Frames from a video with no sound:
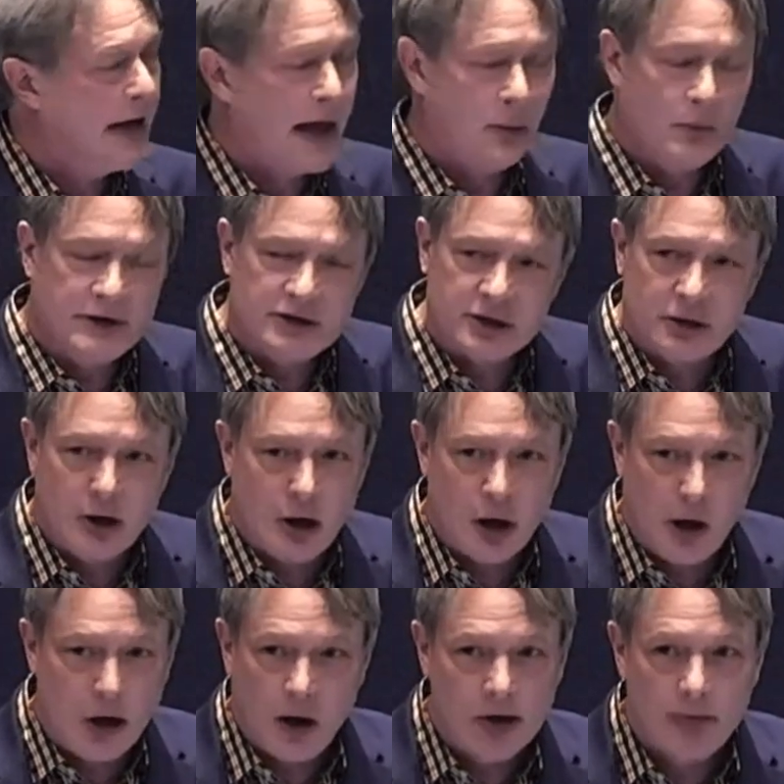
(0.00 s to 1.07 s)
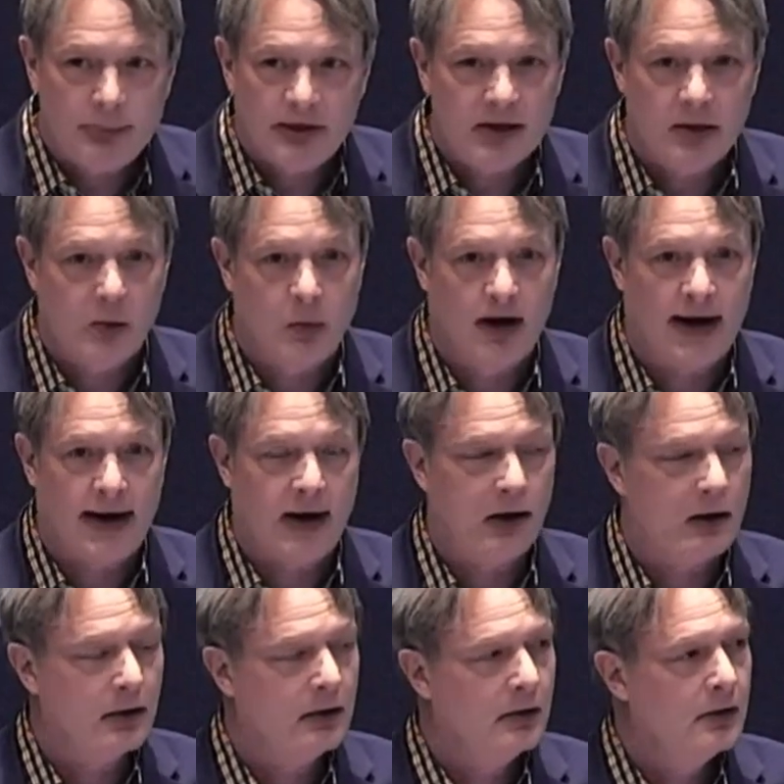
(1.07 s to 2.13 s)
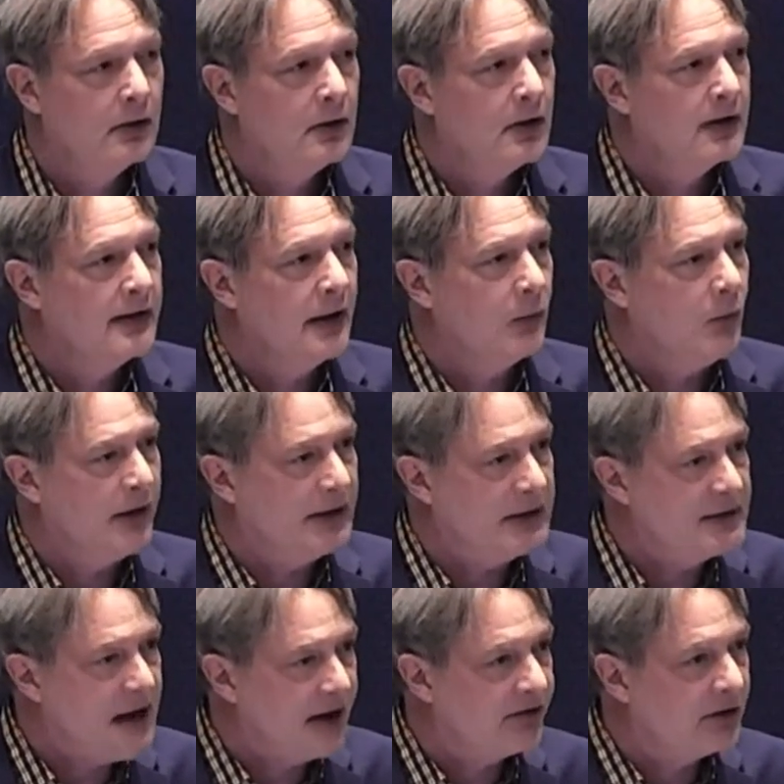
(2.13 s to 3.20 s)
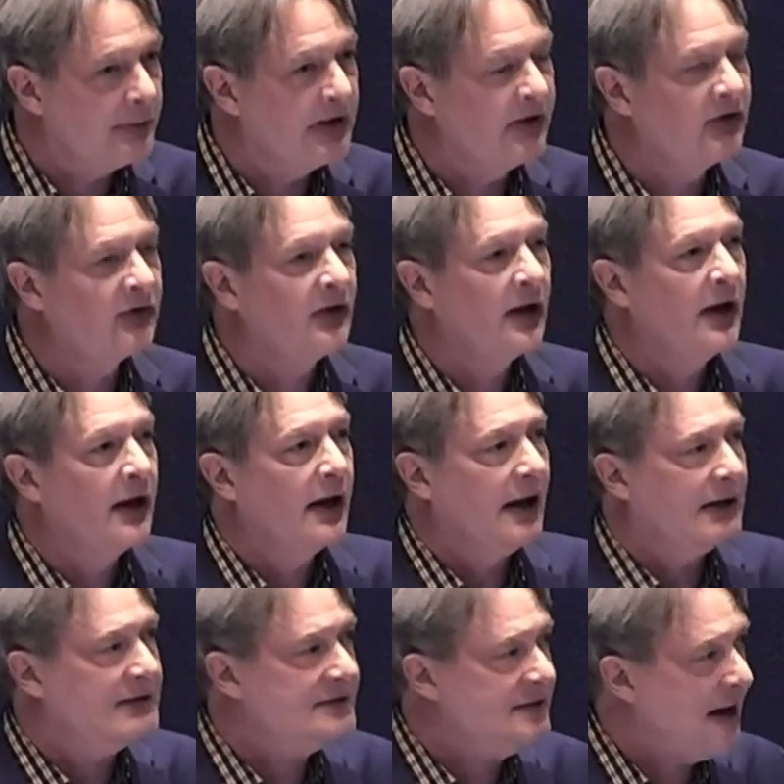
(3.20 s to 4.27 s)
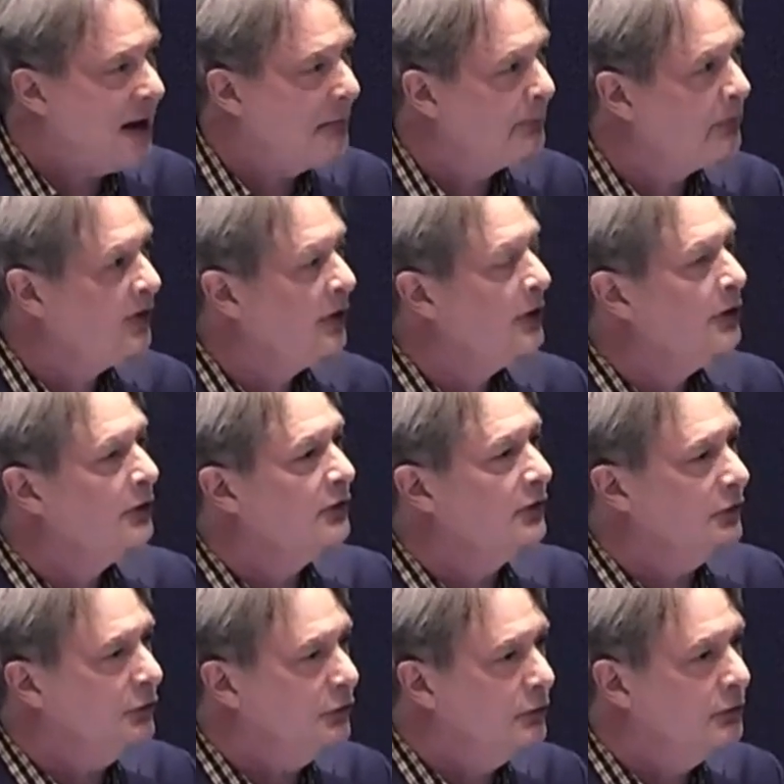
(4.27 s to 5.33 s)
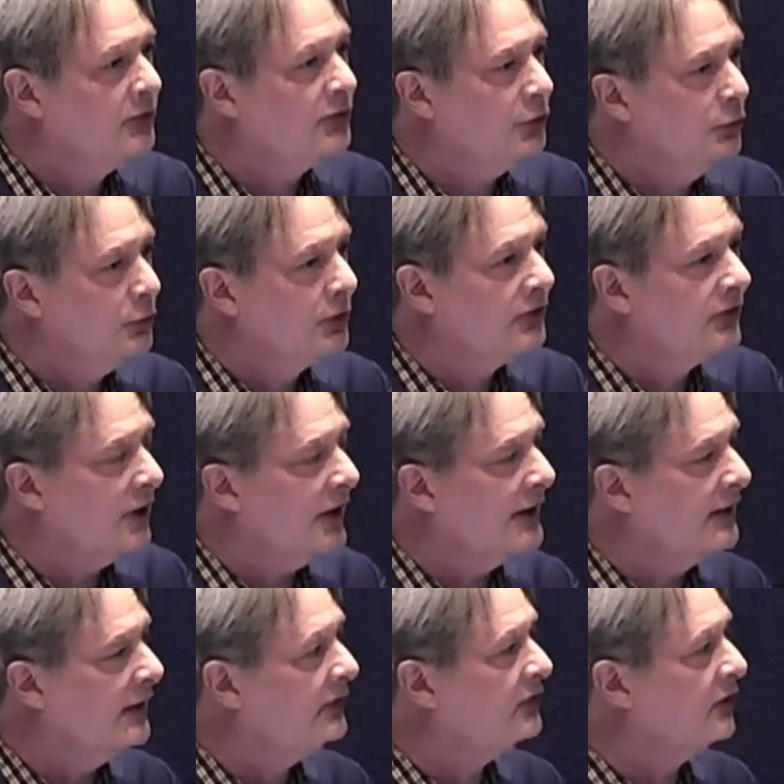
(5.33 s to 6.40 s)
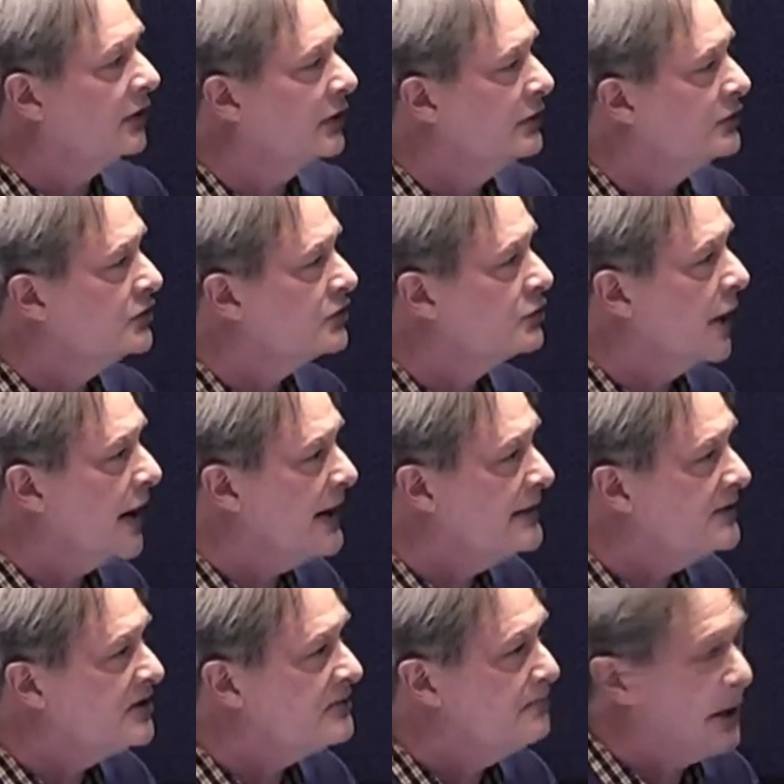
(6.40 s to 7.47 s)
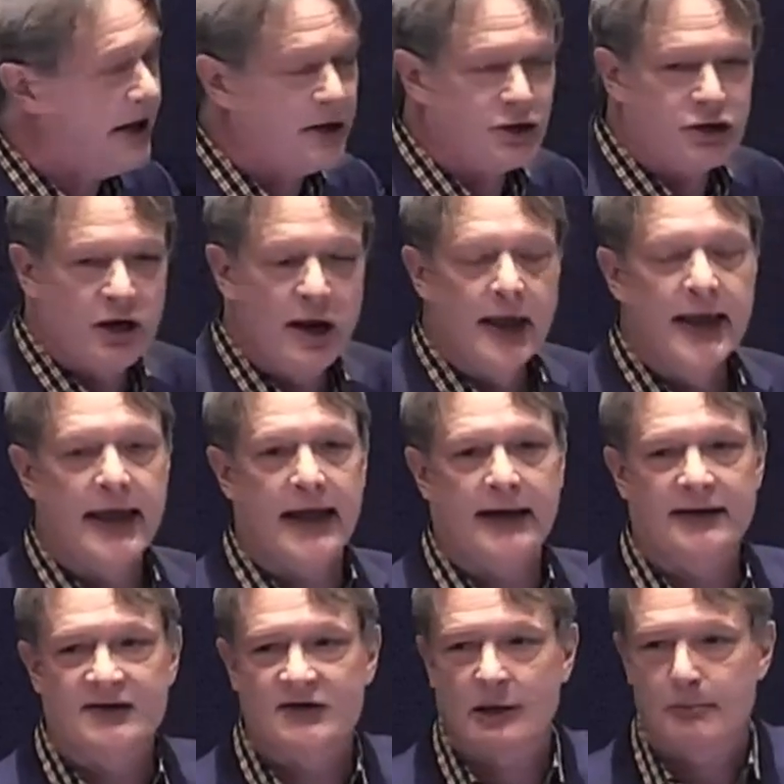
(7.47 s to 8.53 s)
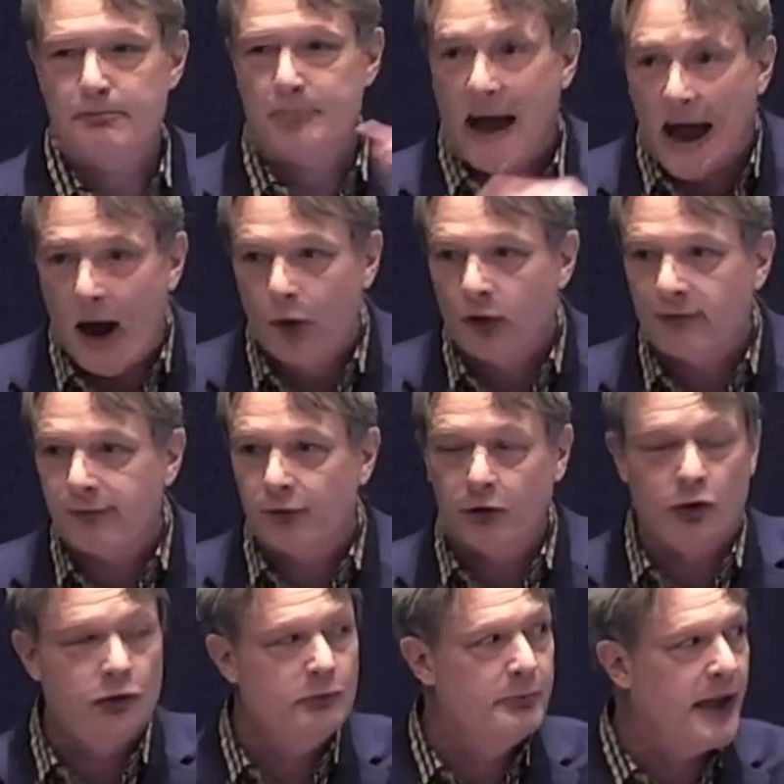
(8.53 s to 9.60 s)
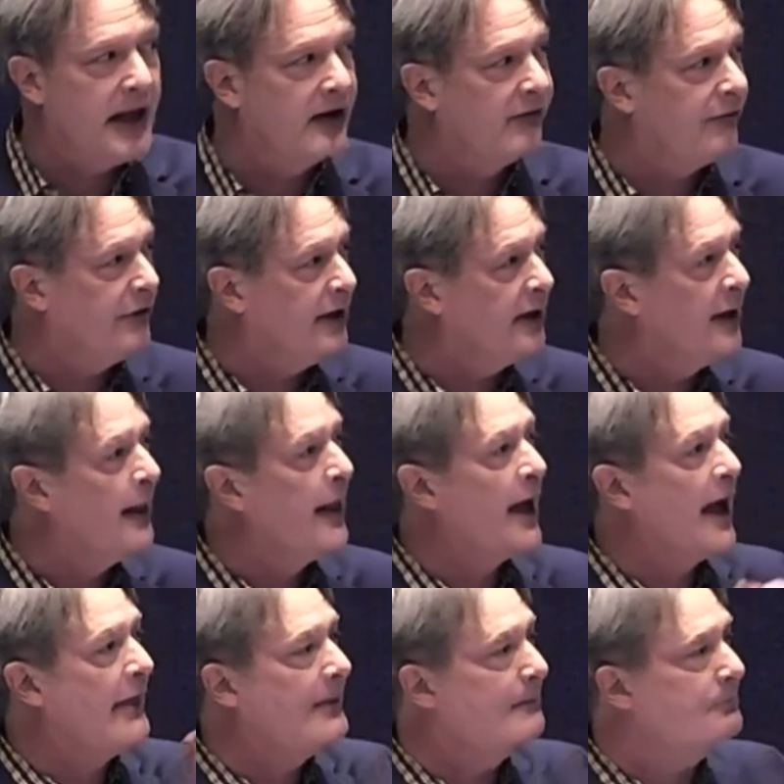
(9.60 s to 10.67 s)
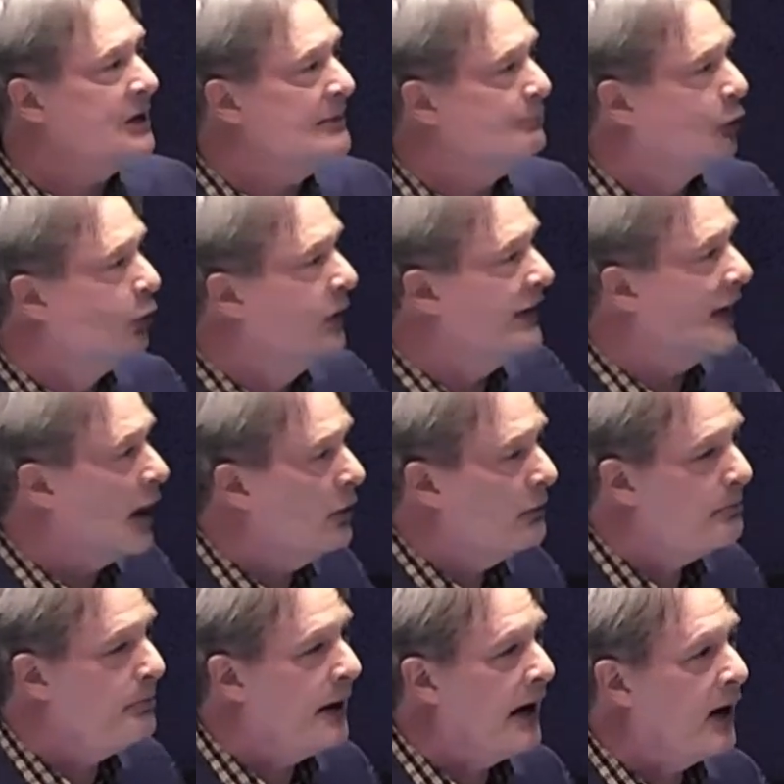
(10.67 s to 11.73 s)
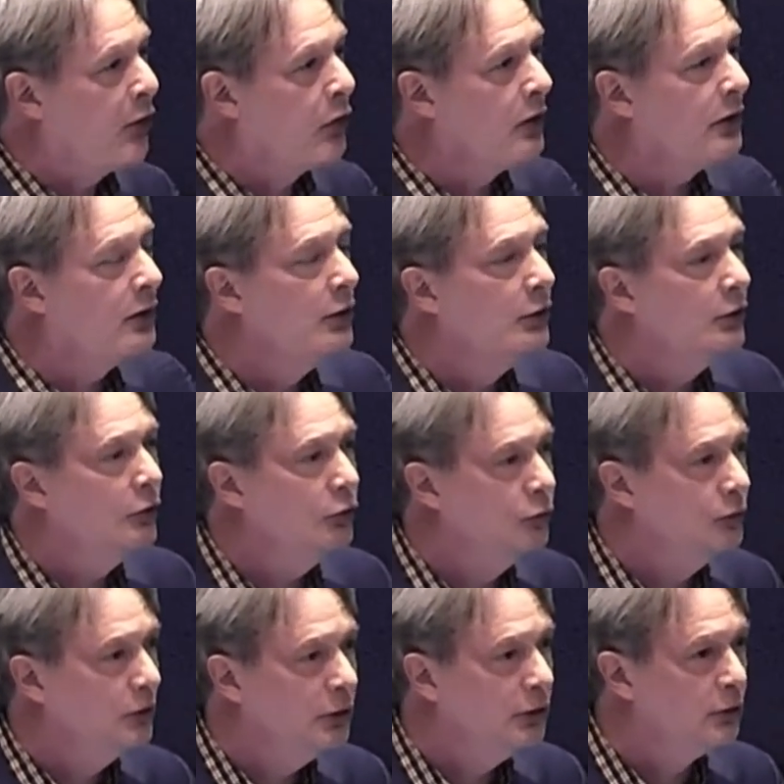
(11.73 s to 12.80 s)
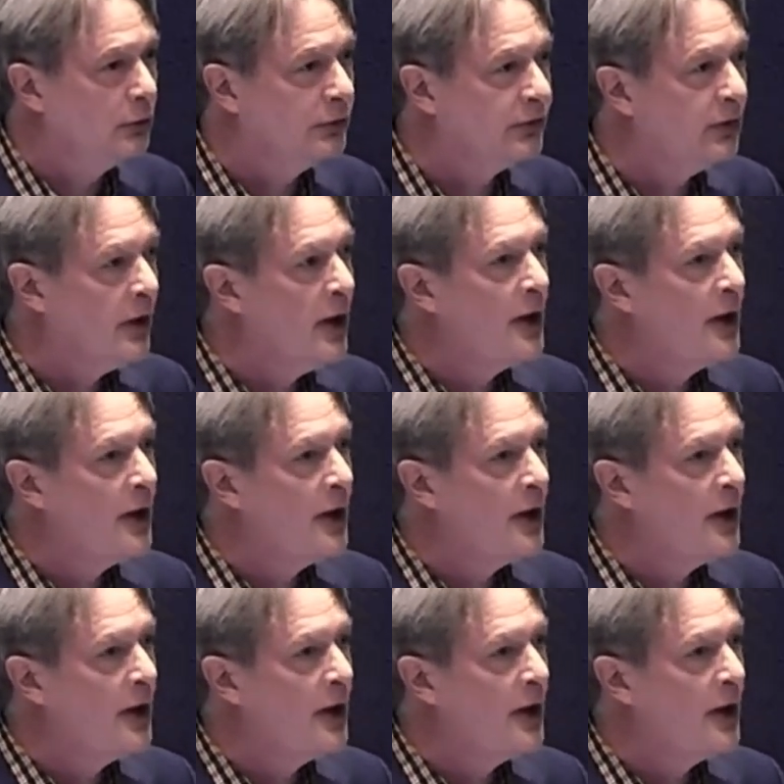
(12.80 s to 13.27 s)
And we should all be aware that when governments attempt to use tools like this to constrain speech, it is the powerful who benefit and the people without power who lose.